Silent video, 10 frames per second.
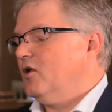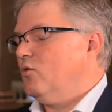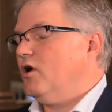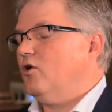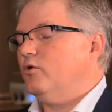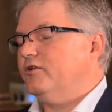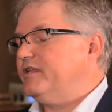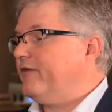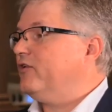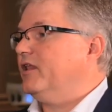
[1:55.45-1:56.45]
Well, we
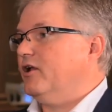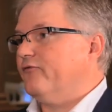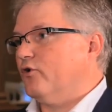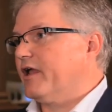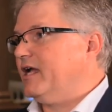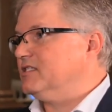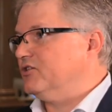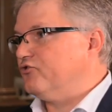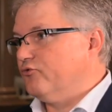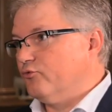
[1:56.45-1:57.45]
definitely are
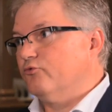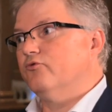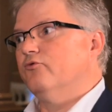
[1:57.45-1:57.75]
forecasting